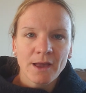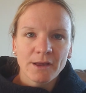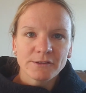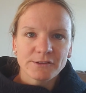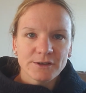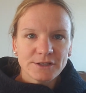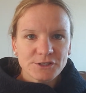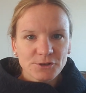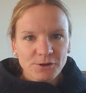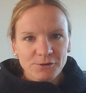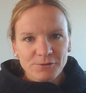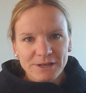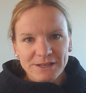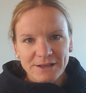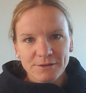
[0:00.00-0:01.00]
So enjoy
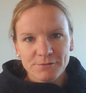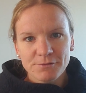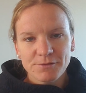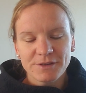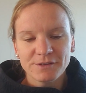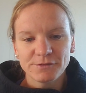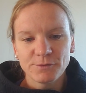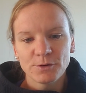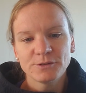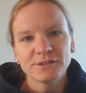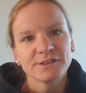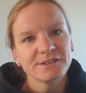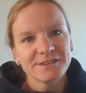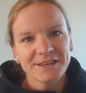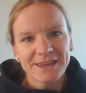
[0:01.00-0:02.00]
reading through these
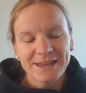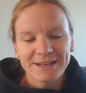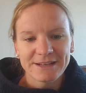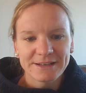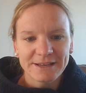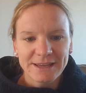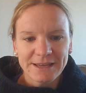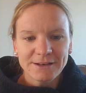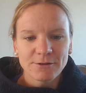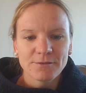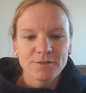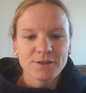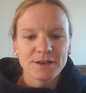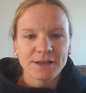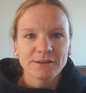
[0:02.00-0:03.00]
verses again and again
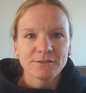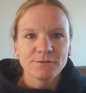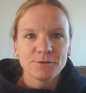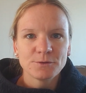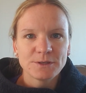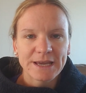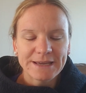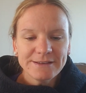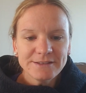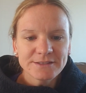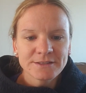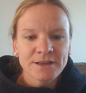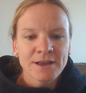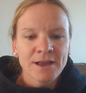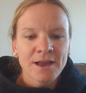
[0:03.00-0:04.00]
over the next few
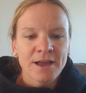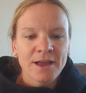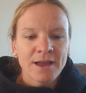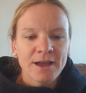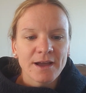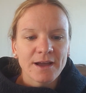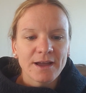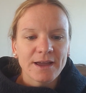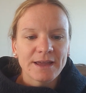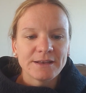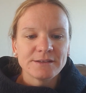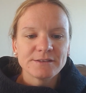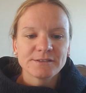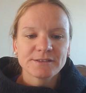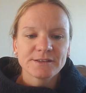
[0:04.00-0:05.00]
days
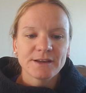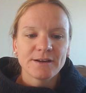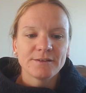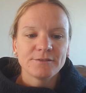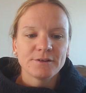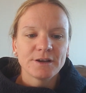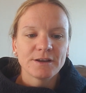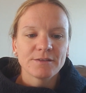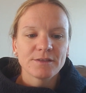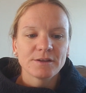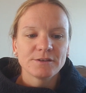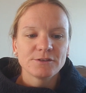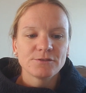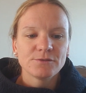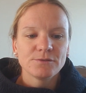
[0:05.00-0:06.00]
and discovering the
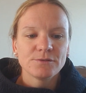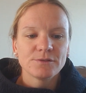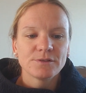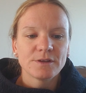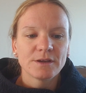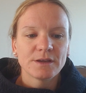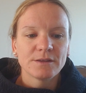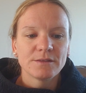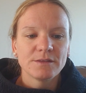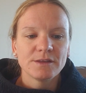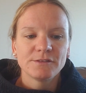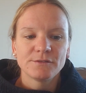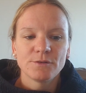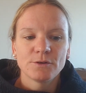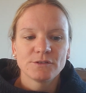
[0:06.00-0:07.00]
truth in
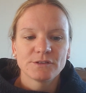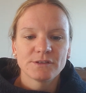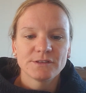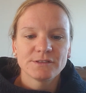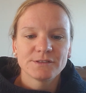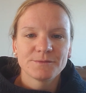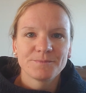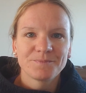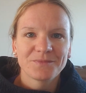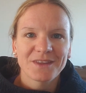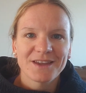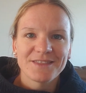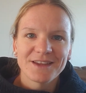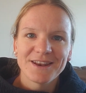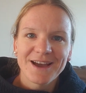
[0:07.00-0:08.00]
these verses.
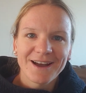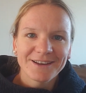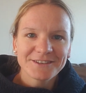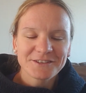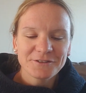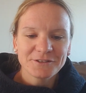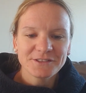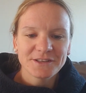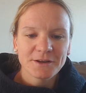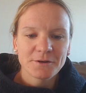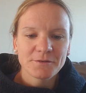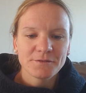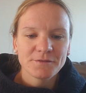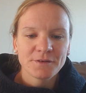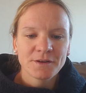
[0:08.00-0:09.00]
And then ask
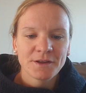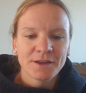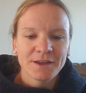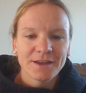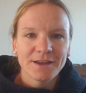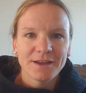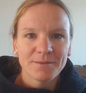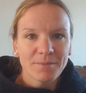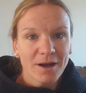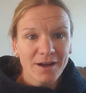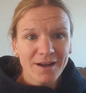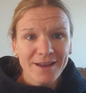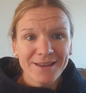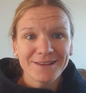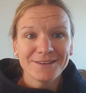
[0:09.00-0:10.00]
yourself, am
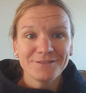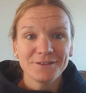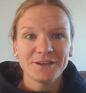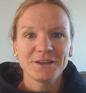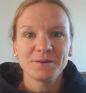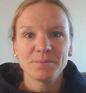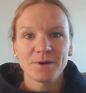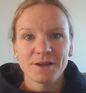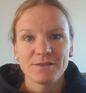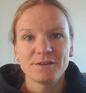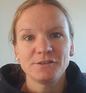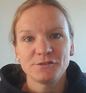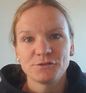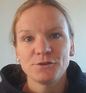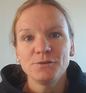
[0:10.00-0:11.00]
I living by
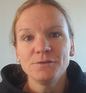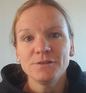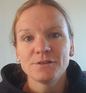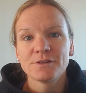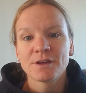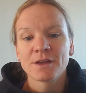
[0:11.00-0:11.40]
this truth?